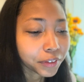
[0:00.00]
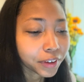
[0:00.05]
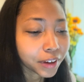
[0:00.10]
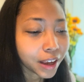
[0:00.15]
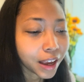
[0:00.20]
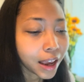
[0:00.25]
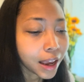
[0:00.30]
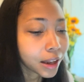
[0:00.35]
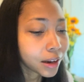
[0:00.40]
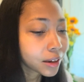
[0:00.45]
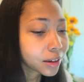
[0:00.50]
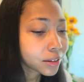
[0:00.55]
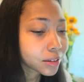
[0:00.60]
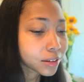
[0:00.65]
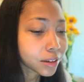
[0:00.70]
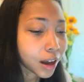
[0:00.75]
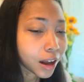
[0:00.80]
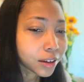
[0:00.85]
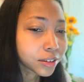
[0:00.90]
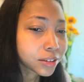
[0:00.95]
and
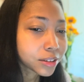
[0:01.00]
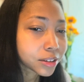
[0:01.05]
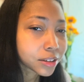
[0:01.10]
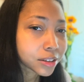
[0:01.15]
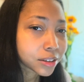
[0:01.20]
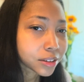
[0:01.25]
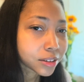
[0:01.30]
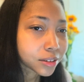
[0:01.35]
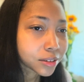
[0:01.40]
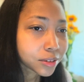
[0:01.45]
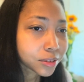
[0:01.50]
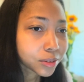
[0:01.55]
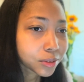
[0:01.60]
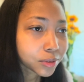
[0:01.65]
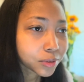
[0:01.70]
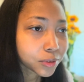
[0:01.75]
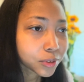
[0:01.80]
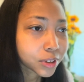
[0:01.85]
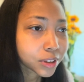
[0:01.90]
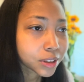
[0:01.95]
exhausting
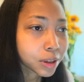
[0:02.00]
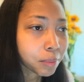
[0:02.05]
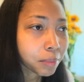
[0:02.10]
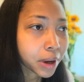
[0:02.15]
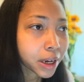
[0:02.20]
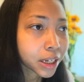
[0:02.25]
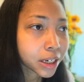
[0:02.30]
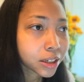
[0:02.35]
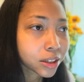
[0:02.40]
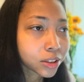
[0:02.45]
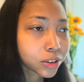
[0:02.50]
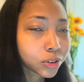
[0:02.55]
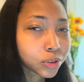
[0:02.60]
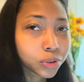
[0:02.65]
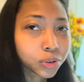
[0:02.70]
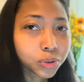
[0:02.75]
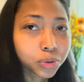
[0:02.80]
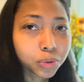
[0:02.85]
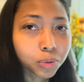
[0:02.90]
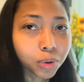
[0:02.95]
for somebody to do you